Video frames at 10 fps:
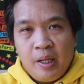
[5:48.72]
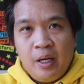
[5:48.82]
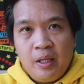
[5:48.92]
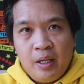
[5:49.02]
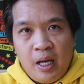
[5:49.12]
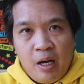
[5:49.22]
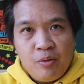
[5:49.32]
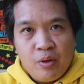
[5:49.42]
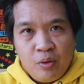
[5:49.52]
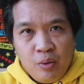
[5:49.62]
And then
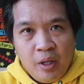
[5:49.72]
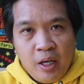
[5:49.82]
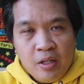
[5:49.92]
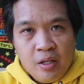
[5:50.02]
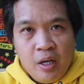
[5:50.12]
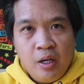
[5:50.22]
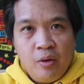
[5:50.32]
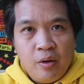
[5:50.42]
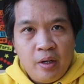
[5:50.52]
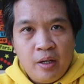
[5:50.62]
after 2 days,
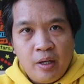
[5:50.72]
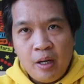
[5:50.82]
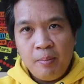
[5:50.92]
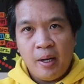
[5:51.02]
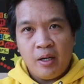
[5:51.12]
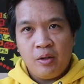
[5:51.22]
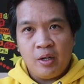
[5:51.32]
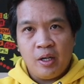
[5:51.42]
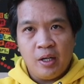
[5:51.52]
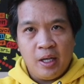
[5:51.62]
you're going to come back, you're
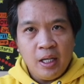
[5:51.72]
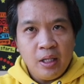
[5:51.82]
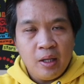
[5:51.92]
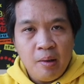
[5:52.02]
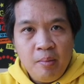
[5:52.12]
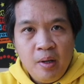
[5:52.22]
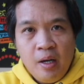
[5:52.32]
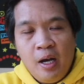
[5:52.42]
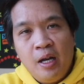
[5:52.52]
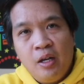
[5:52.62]
going to get them,
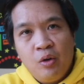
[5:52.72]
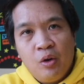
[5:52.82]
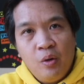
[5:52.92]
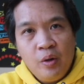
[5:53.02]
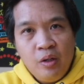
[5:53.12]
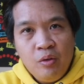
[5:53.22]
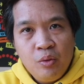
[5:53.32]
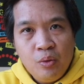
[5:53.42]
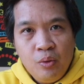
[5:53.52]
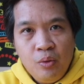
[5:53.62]
and you're going
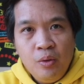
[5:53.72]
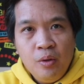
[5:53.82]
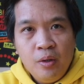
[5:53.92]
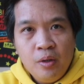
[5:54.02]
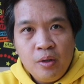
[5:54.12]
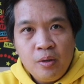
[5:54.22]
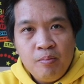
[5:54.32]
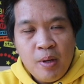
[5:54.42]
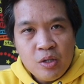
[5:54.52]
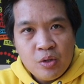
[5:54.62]
to
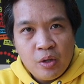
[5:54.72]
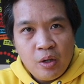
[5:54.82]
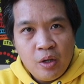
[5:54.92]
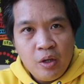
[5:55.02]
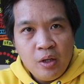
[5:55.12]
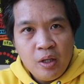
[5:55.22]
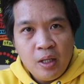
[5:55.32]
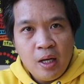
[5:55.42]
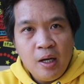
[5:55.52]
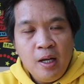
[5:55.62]
measure
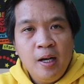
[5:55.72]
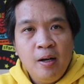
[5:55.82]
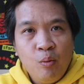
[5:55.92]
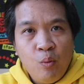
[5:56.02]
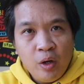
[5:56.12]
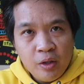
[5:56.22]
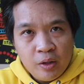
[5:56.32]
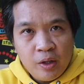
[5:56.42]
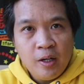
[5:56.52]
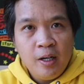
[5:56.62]
the
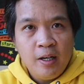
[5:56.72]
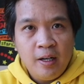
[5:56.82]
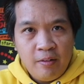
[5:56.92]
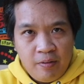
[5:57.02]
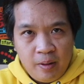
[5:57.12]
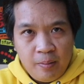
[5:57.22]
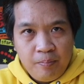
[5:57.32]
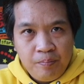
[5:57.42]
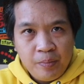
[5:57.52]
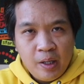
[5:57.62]
water level.
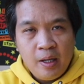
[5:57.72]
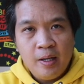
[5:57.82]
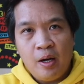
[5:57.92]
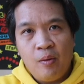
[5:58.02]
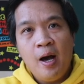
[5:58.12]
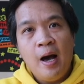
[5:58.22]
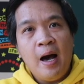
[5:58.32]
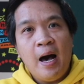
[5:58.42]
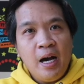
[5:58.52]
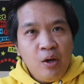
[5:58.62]
Now,
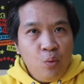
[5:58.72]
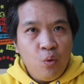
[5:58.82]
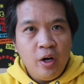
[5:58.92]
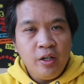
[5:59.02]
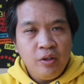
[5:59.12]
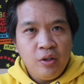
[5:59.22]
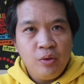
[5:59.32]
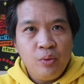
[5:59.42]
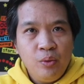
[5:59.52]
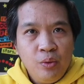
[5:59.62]
I want
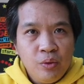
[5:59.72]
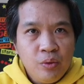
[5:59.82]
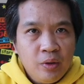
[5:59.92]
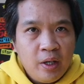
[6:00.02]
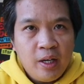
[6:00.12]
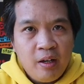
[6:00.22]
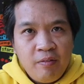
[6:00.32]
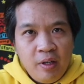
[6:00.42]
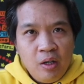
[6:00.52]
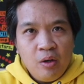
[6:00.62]
you to take a
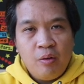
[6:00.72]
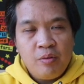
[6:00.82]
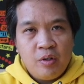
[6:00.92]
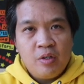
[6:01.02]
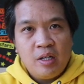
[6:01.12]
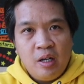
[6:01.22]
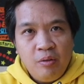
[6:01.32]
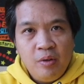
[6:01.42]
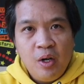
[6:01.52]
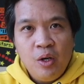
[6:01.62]
video of
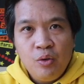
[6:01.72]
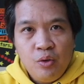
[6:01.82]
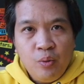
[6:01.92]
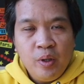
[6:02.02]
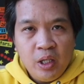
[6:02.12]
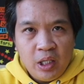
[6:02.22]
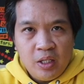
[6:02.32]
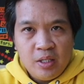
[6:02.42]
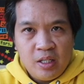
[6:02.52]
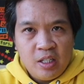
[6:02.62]
yourself doing
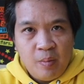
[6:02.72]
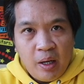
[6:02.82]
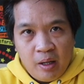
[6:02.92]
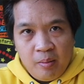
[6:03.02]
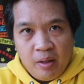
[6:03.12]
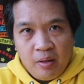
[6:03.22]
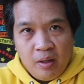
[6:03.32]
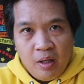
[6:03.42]
this experiment.